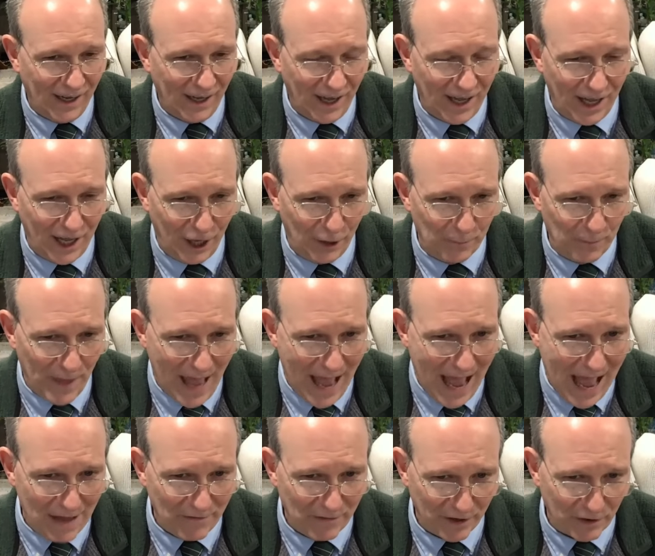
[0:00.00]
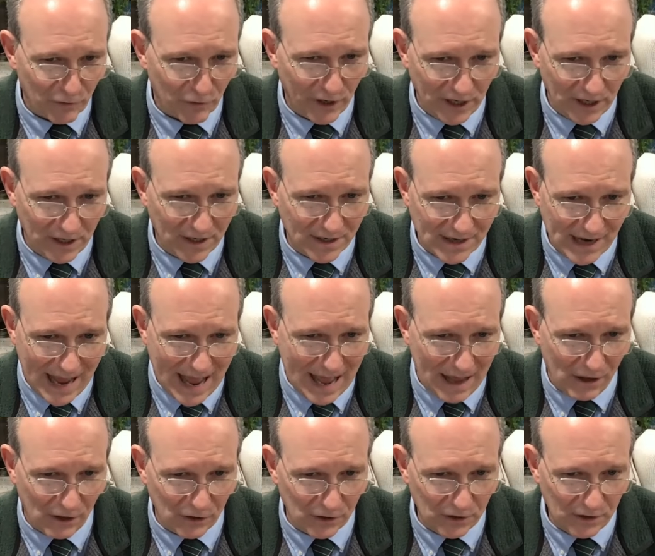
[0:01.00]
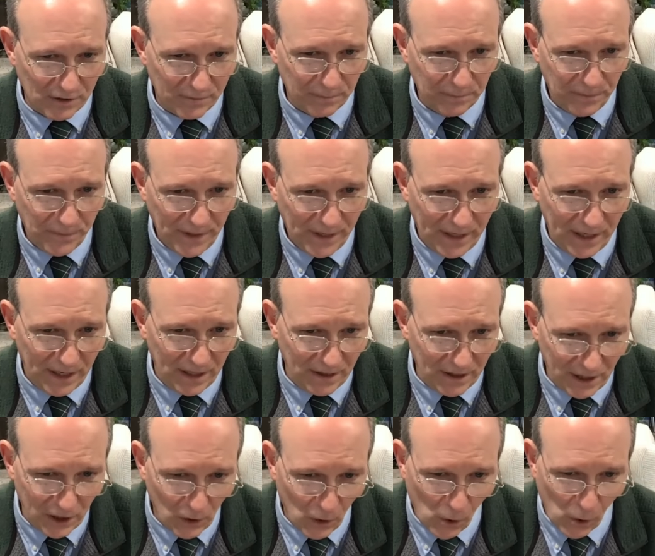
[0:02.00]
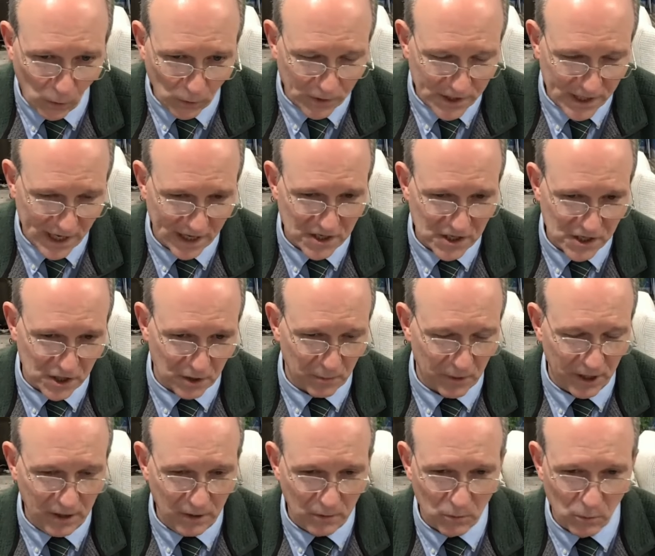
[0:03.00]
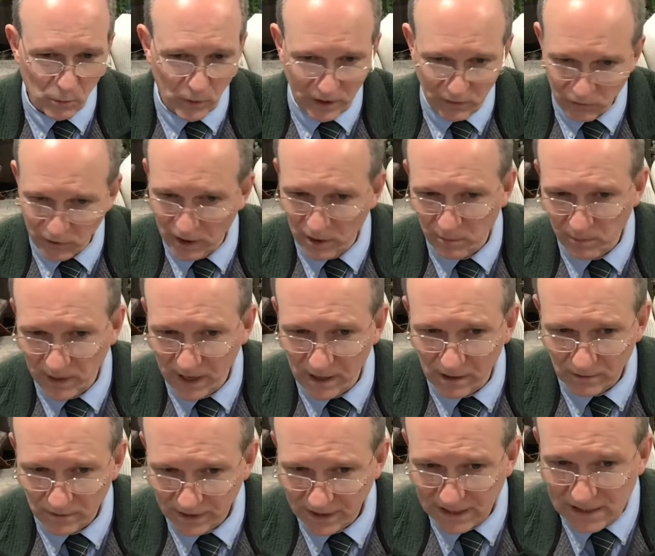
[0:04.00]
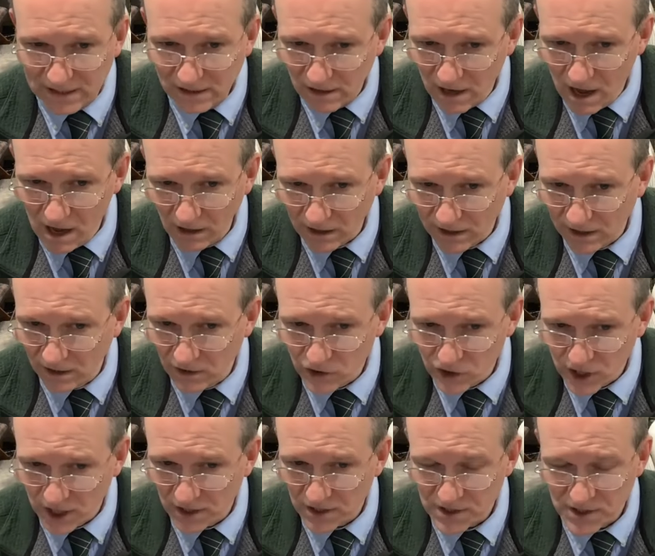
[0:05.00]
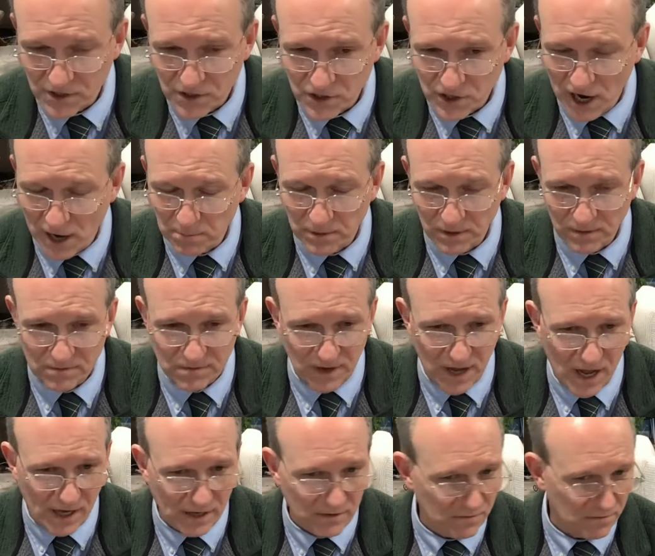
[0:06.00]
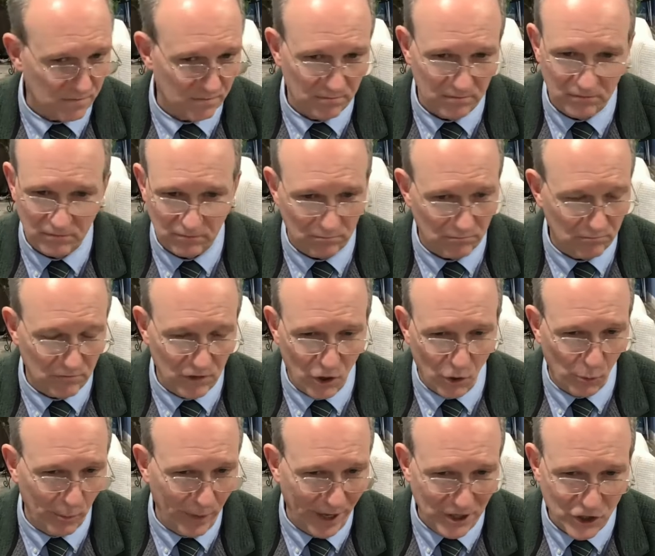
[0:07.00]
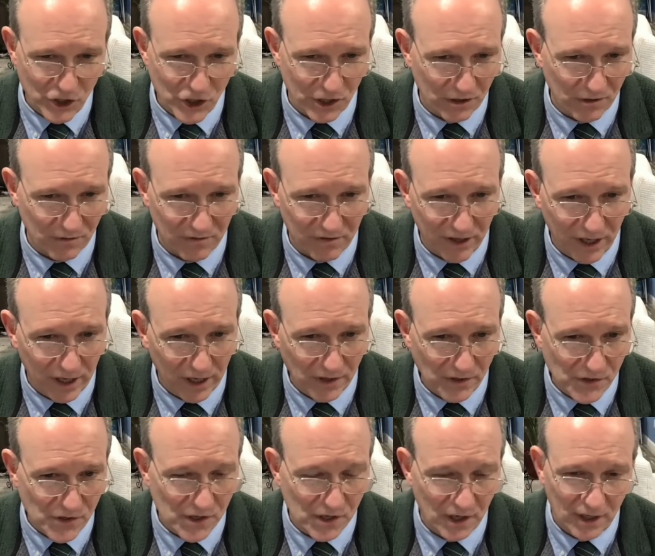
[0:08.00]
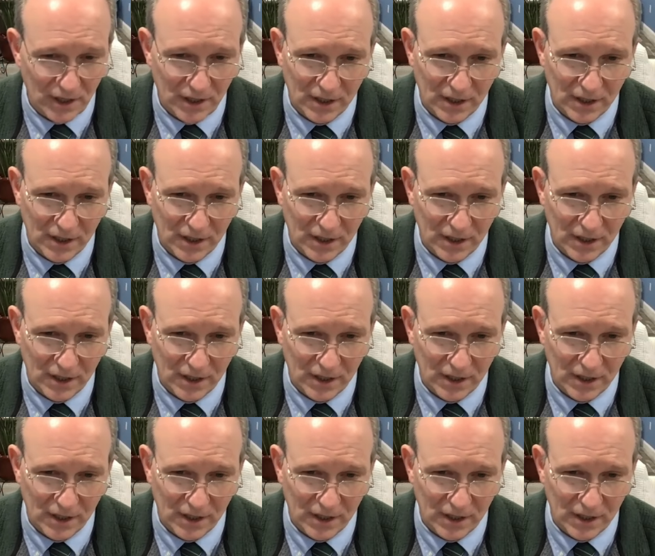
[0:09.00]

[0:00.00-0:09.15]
have it written down in the Old Testament. We read about Enoch in Genesis chapter 5, no mention of this,